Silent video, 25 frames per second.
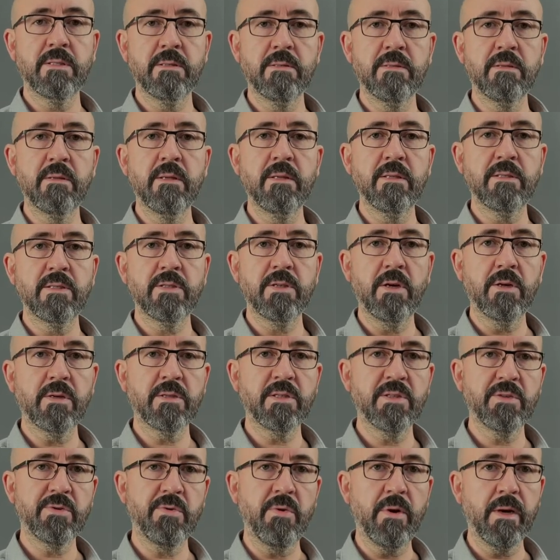start
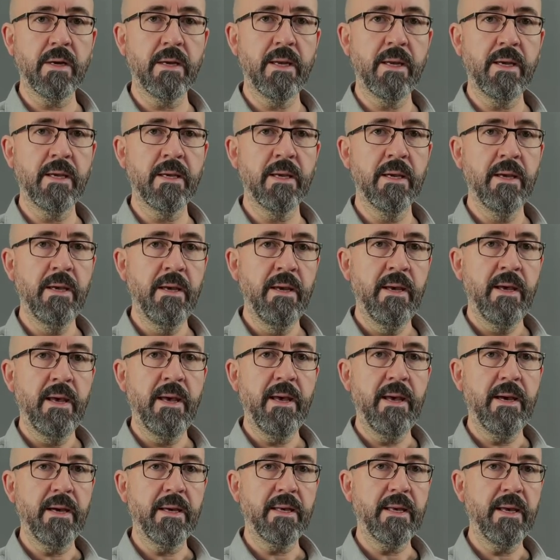struggling
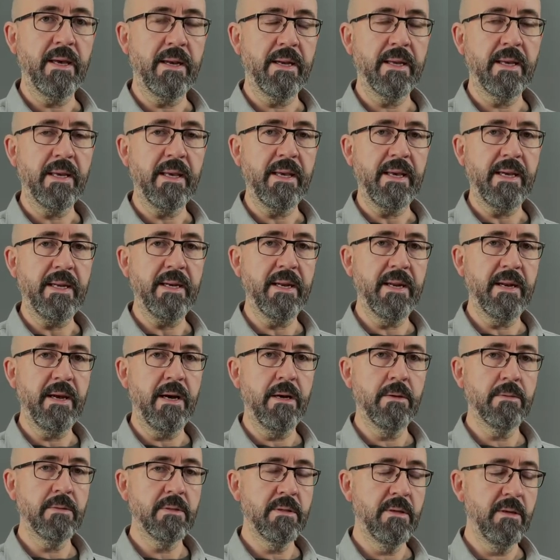getting in and
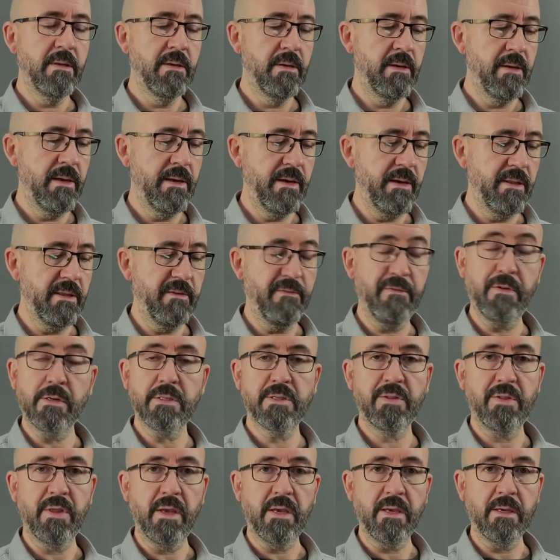out the first
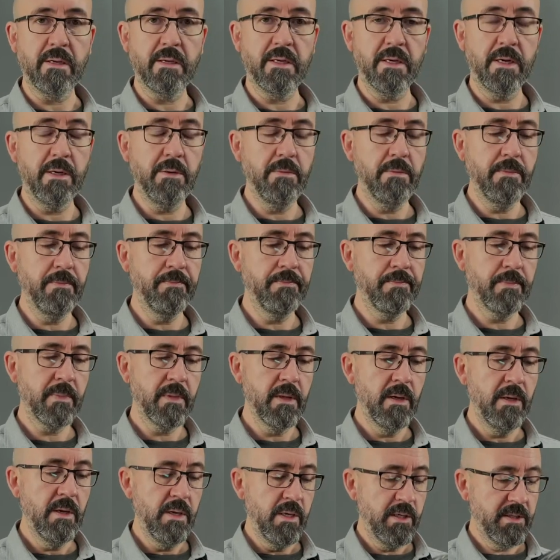thing you do.
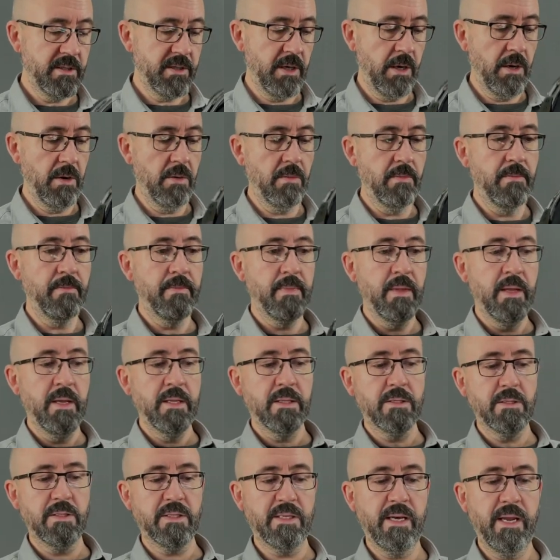So
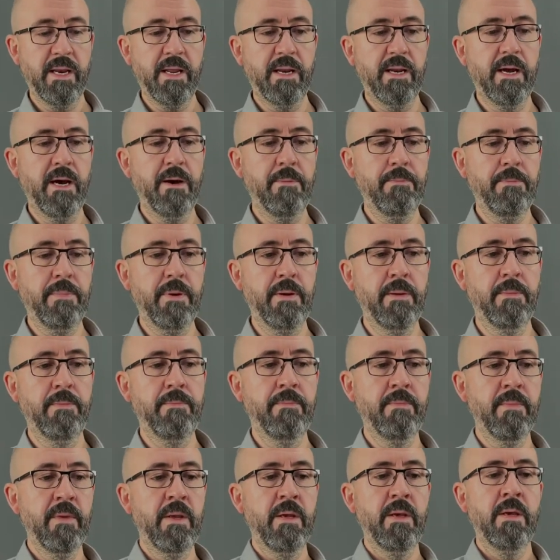to set it up,
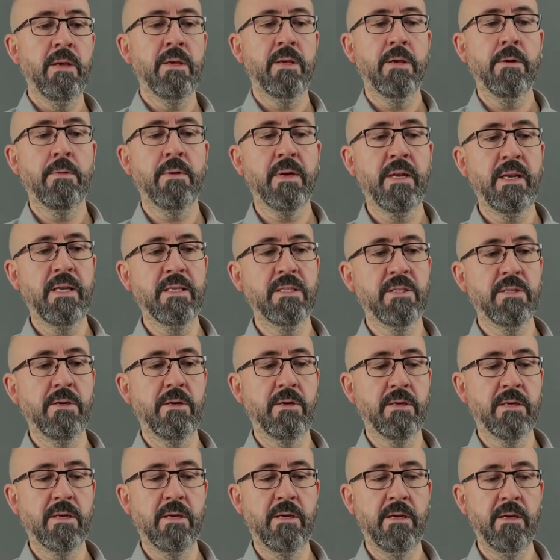you can
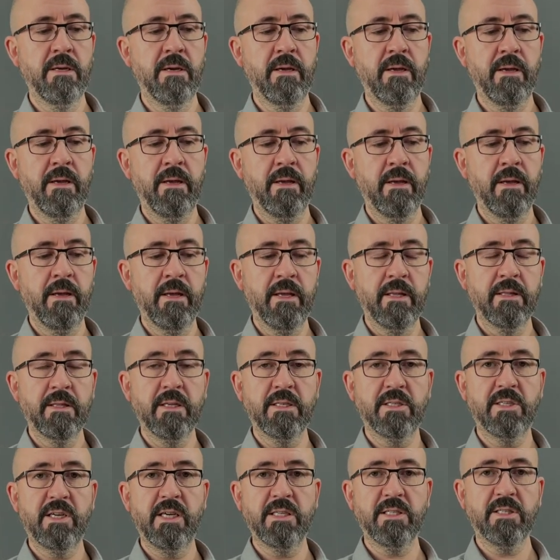insert the
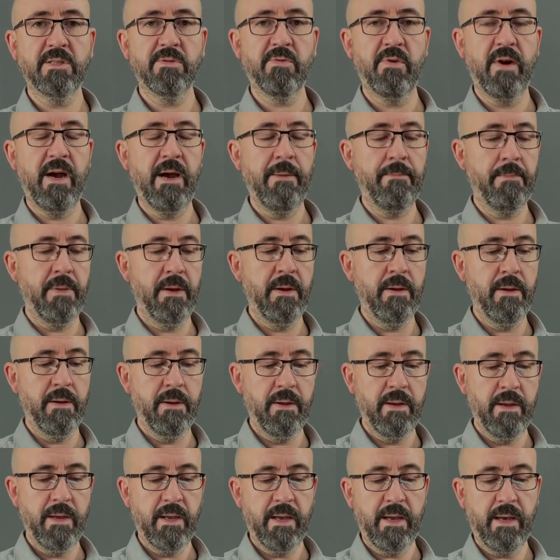chest strap
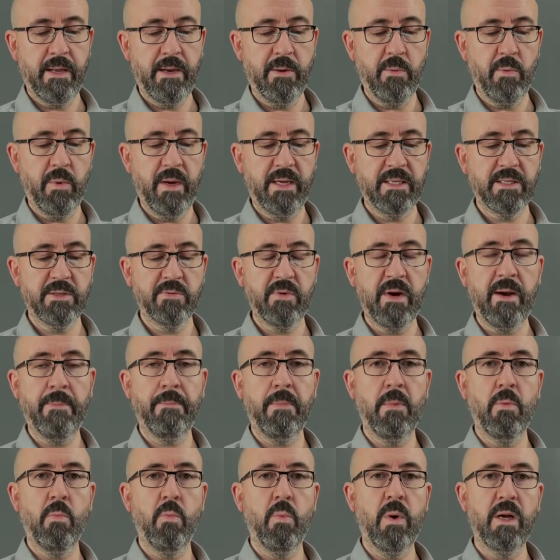and the waist strap
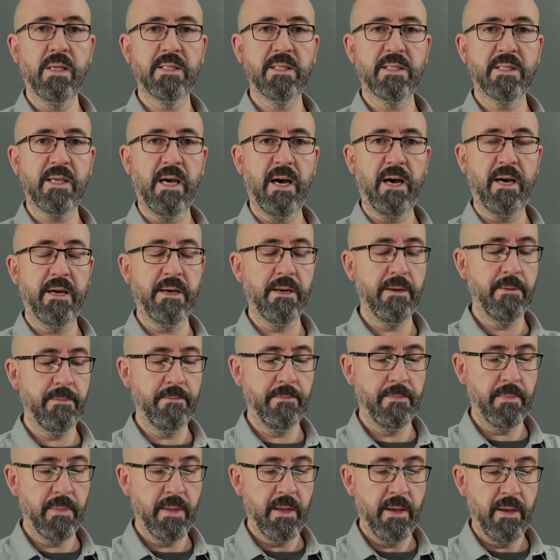on one side,
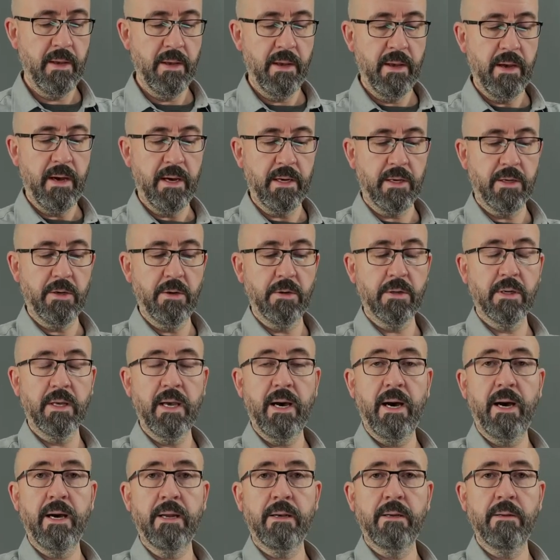a good
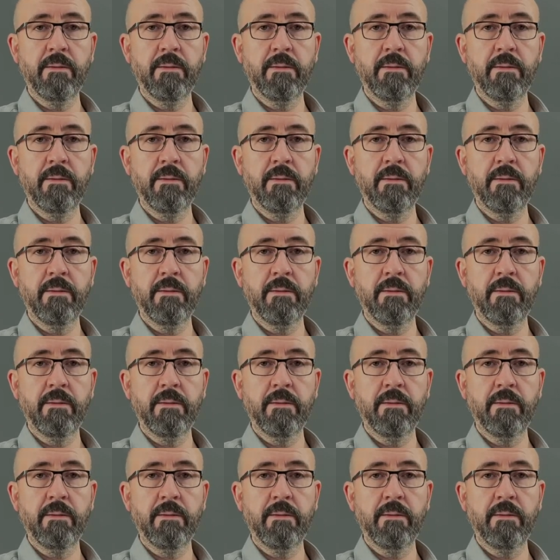guide,